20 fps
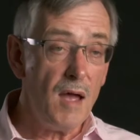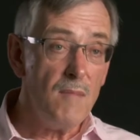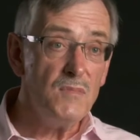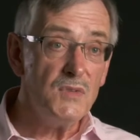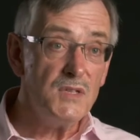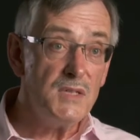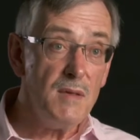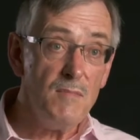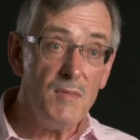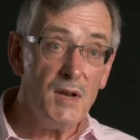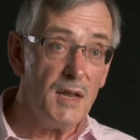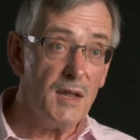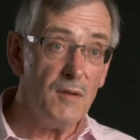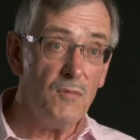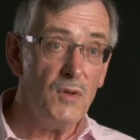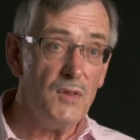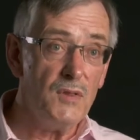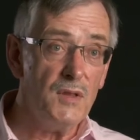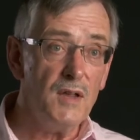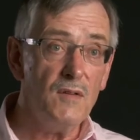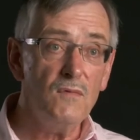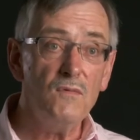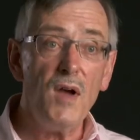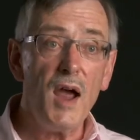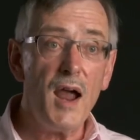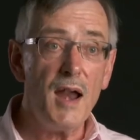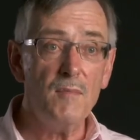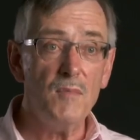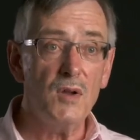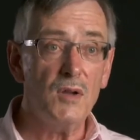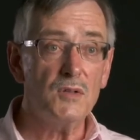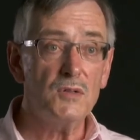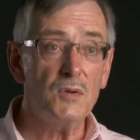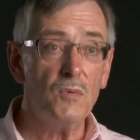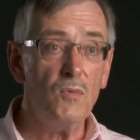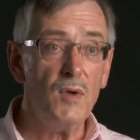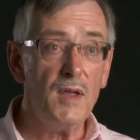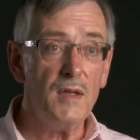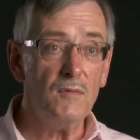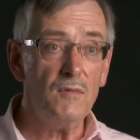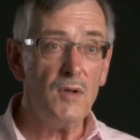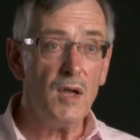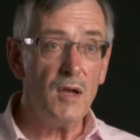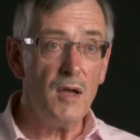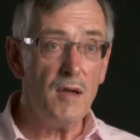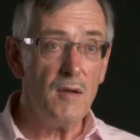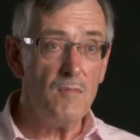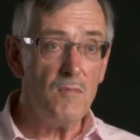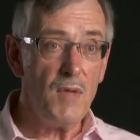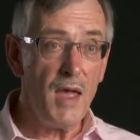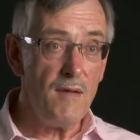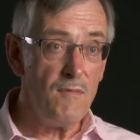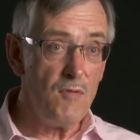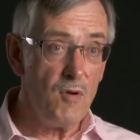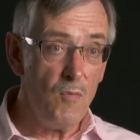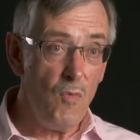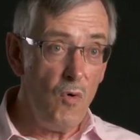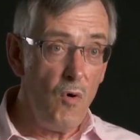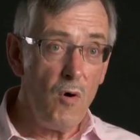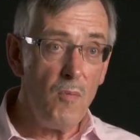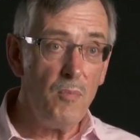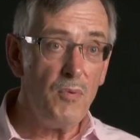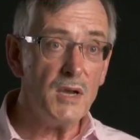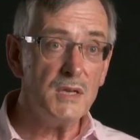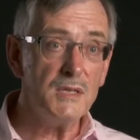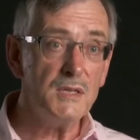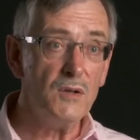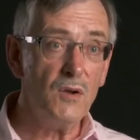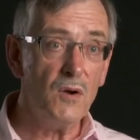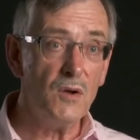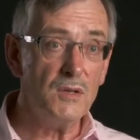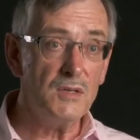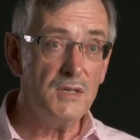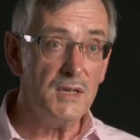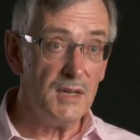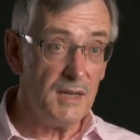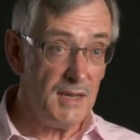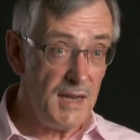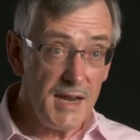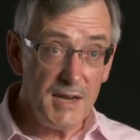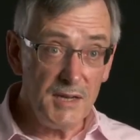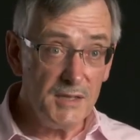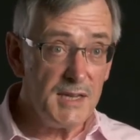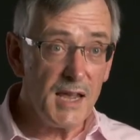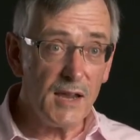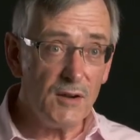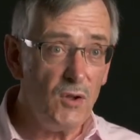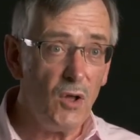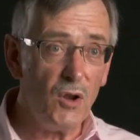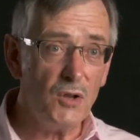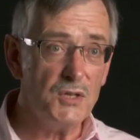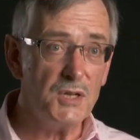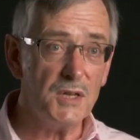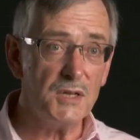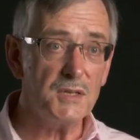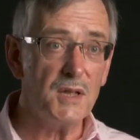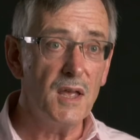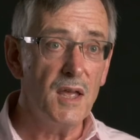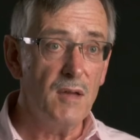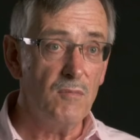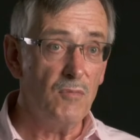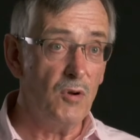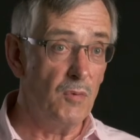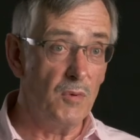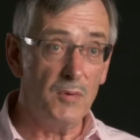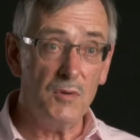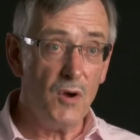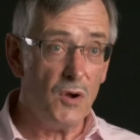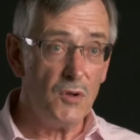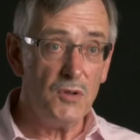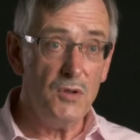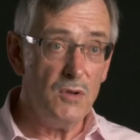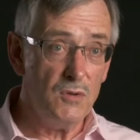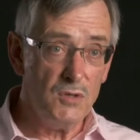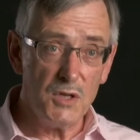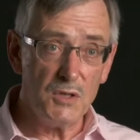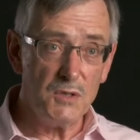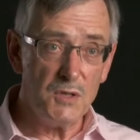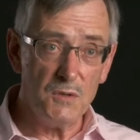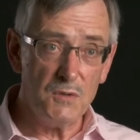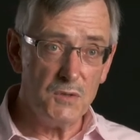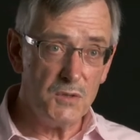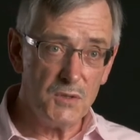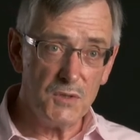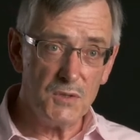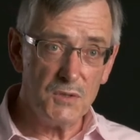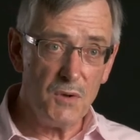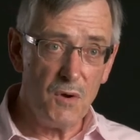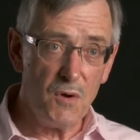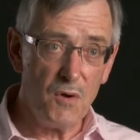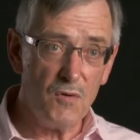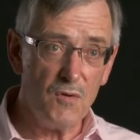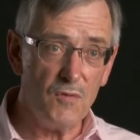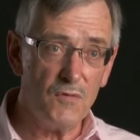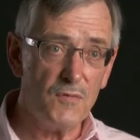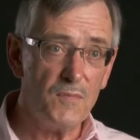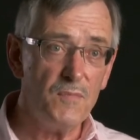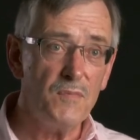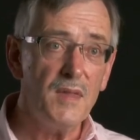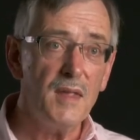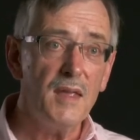Similarly, with the environment, we're ever more pressing on to cleaner technologies, but we've got huge issues to solve.